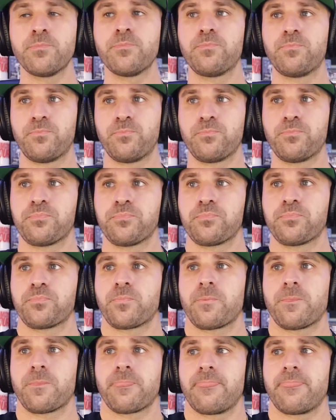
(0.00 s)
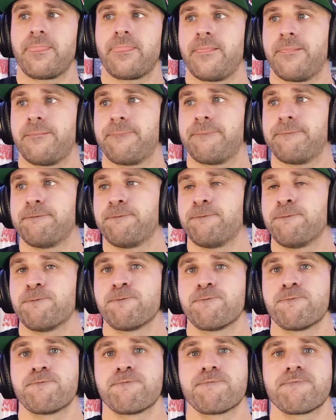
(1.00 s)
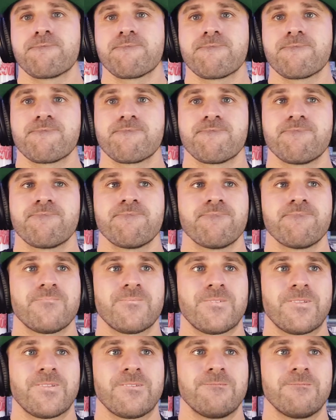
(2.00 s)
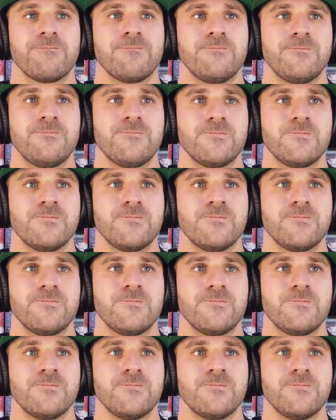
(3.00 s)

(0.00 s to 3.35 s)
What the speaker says: why doesn't he just get signed? Listen, he's not going to sign.